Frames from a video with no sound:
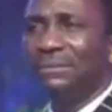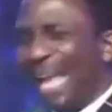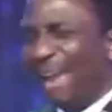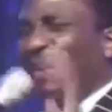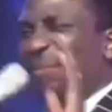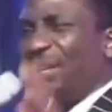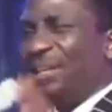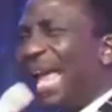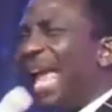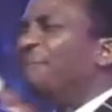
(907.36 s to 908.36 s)
Everything,
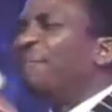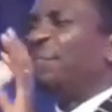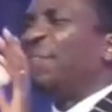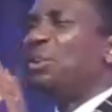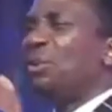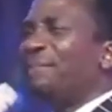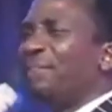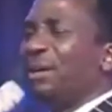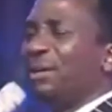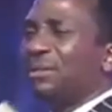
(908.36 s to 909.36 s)
everything you have
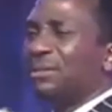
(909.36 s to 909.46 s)
got.